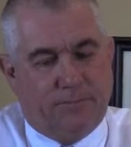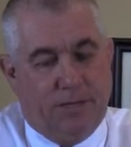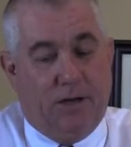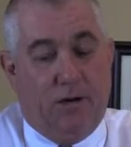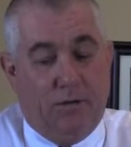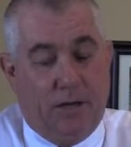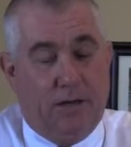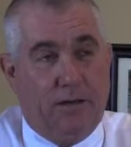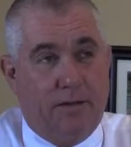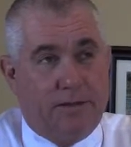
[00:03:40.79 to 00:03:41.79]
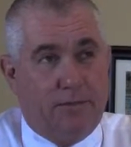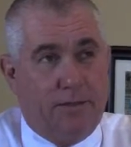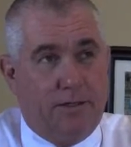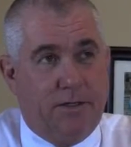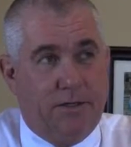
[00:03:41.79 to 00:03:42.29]
Yeah, oh yeah, this will
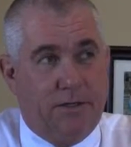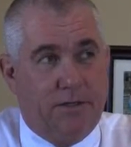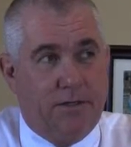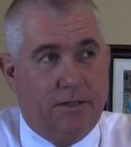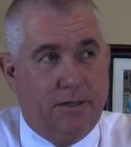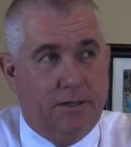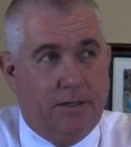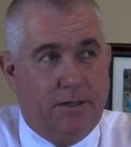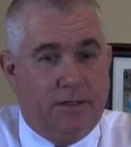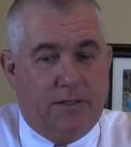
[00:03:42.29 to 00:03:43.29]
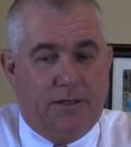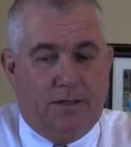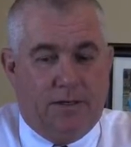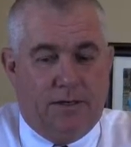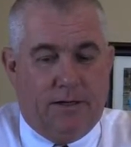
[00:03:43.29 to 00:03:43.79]
be,
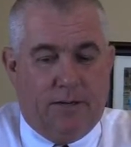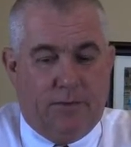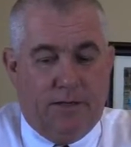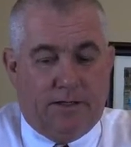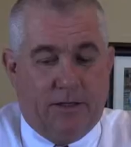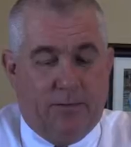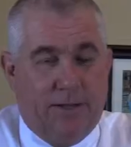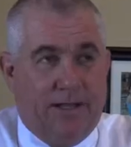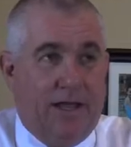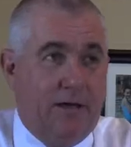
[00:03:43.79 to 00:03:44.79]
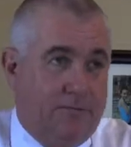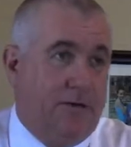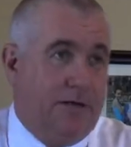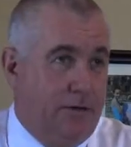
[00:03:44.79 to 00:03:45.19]
I predict it'll be heavily